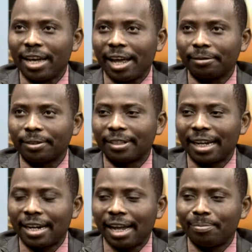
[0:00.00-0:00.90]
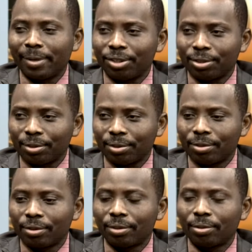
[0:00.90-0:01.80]
there are standard
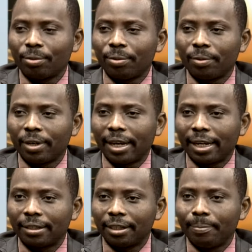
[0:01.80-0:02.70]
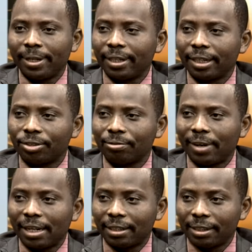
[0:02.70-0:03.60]
measures to get a medication
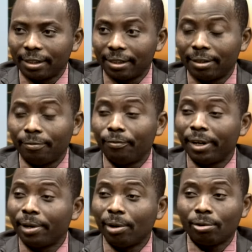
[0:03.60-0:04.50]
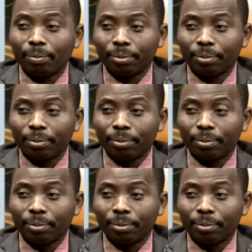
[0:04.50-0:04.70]
validated. It's a very long